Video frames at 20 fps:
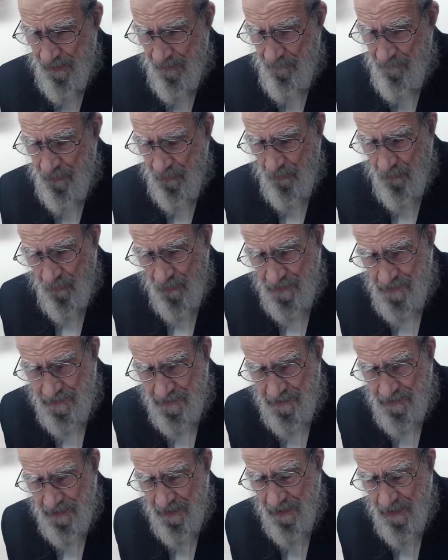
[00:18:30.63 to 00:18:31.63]

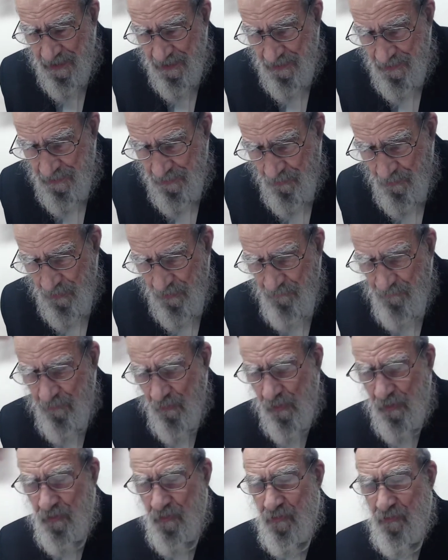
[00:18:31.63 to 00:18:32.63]
because you are in
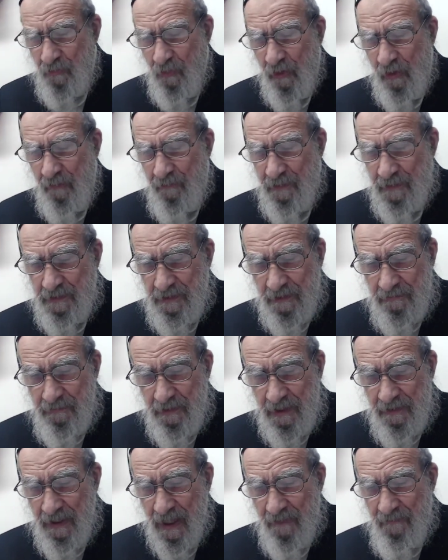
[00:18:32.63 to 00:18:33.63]
full control of
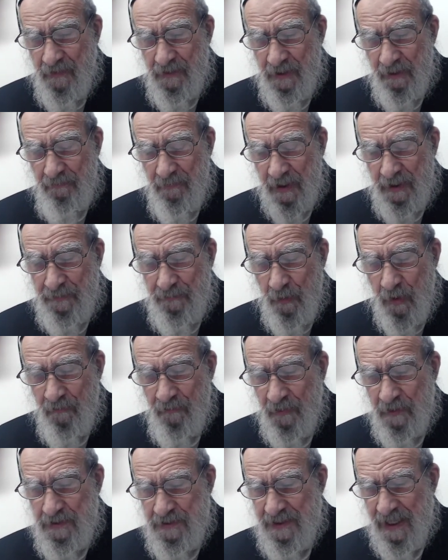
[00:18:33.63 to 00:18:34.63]
it. everything makes
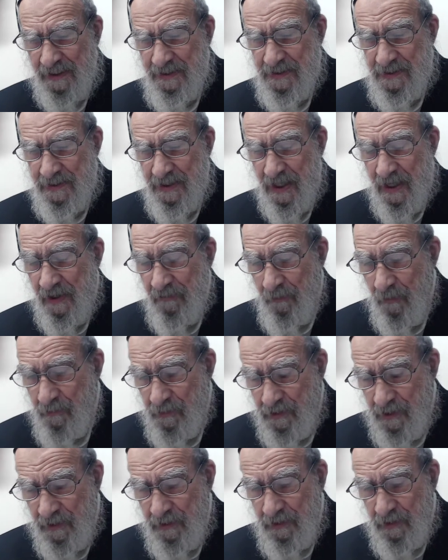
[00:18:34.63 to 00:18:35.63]
perfect sense for
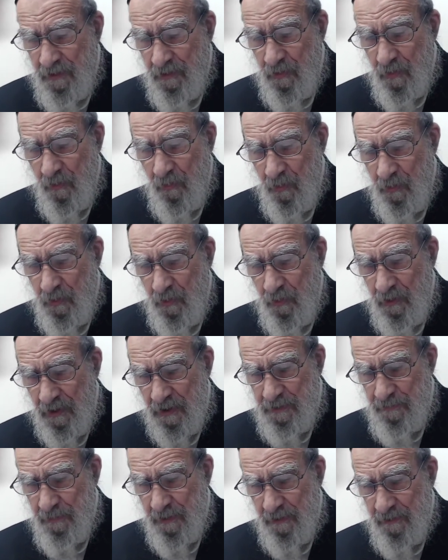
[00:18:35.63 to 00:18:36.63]
within your, your
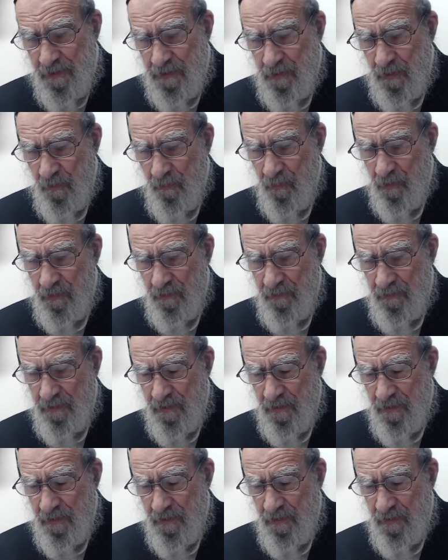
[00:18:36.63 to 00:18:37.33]
experience, your world.